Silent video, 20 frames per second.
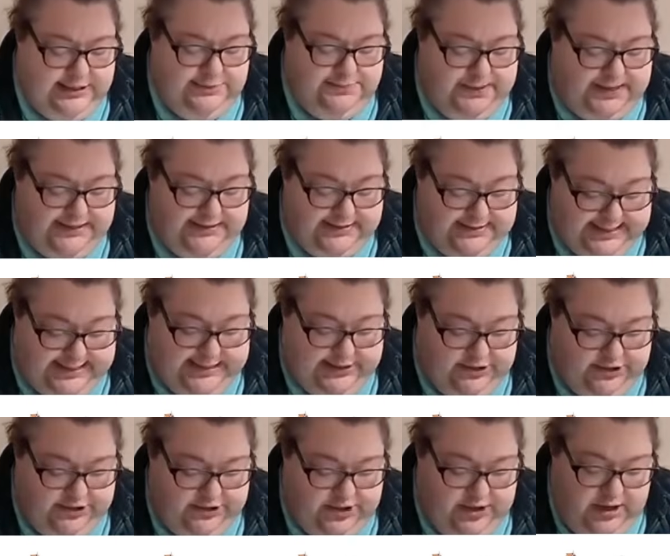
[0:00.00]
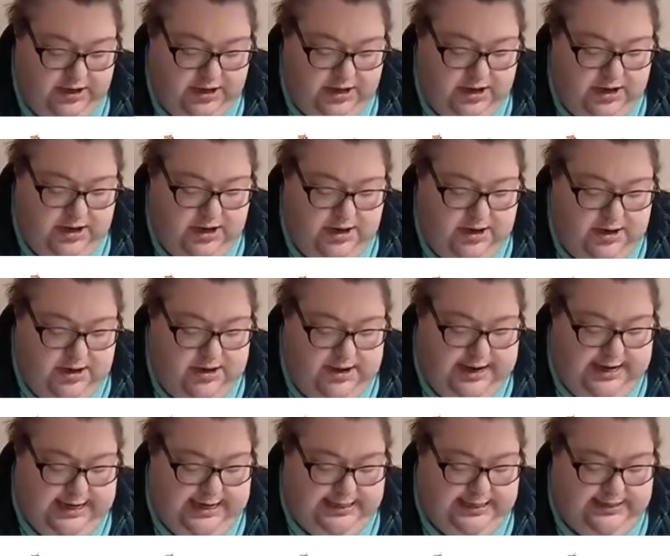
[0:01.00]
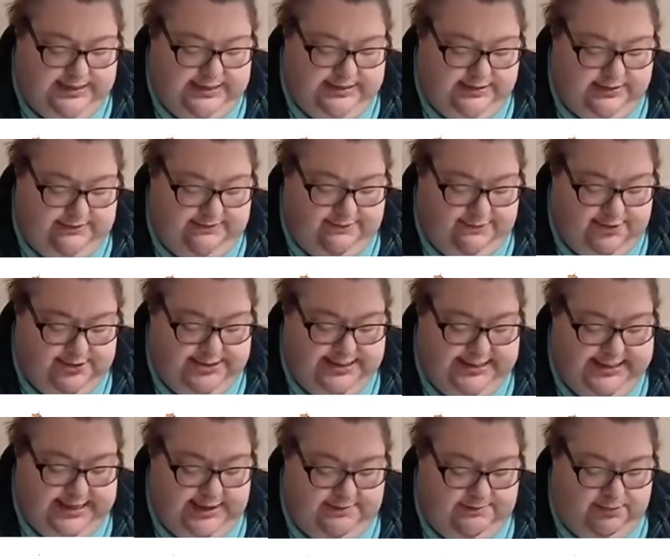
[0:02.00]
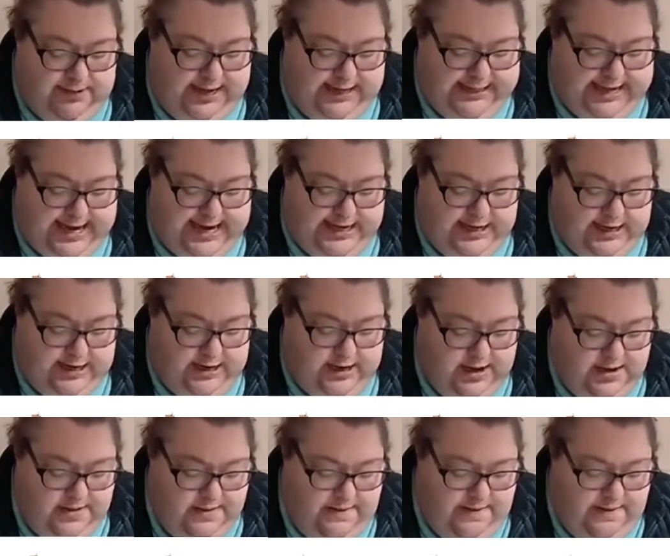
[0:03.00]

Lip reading: by Stitch. And I did this on 14 count Black Ada.